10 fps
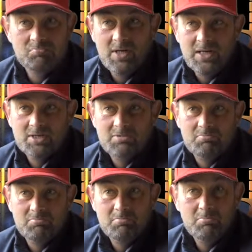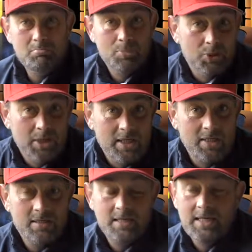It's money.
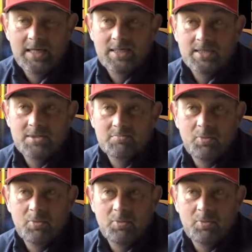It's